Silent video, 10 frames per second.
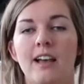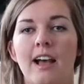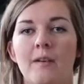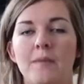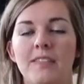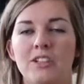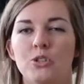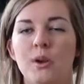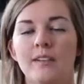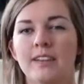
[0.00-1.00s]
And they
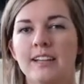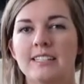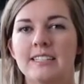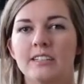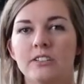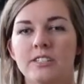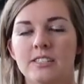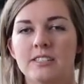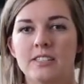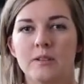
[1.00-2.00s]
do have kind of tier
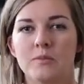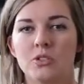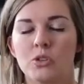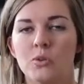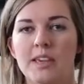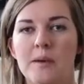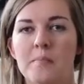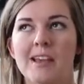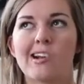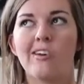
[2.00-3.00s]
systems, so you
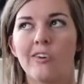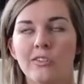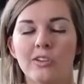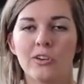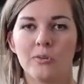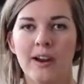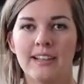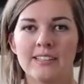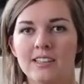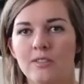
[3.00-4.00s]
can't pick all the good
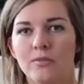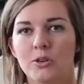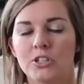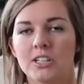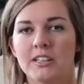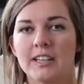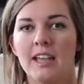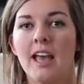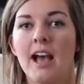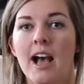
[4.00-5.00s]
rides, unfortunately.
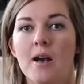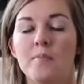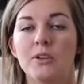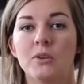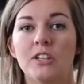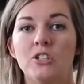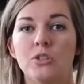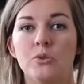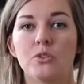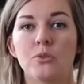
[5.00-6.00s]
But you can
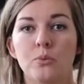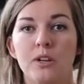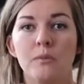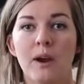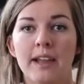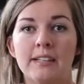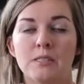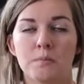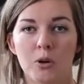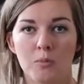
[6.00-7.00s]
do 3 rides
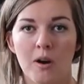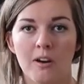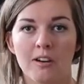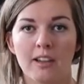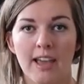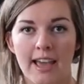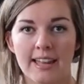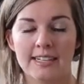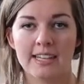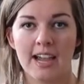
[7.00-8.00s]
per park
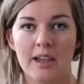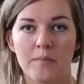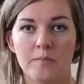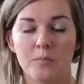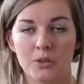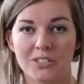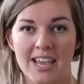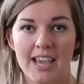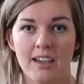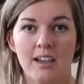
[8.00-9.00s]
ahead of time per
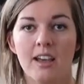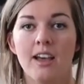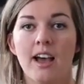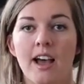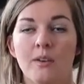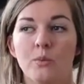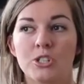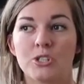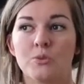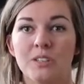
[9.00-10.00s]
day,
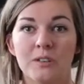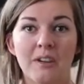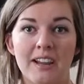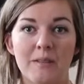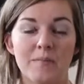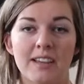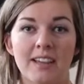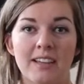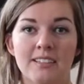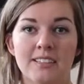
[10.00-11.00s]
which is really great
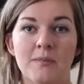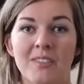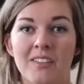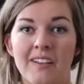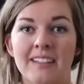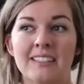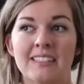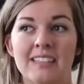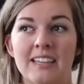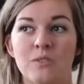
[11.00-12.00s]
because some of the
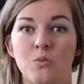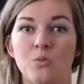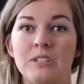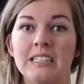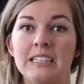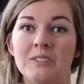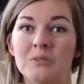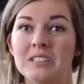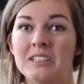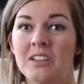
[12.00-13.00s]
lines get really,
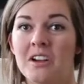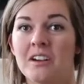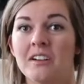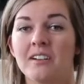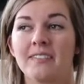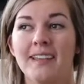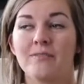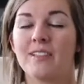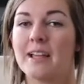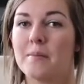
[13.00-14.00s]
really long,
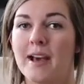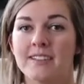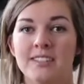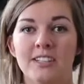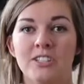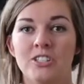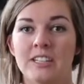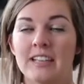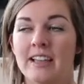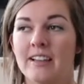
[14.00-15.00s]
like Flight of Passage.